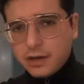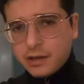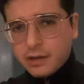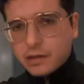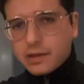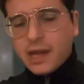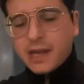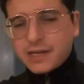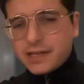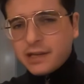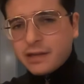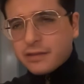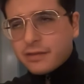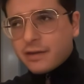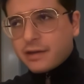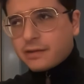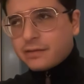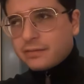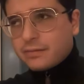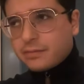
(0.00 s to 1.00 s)
stating
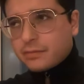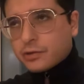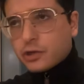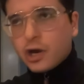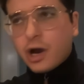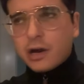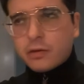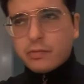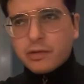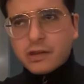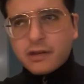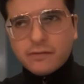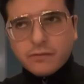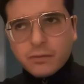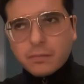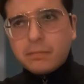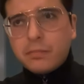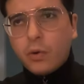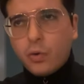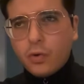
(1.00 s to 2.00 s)
that God was
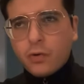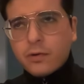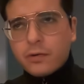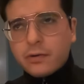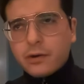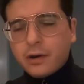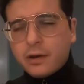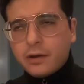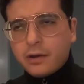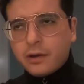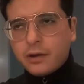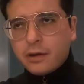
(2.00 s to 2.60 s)
never born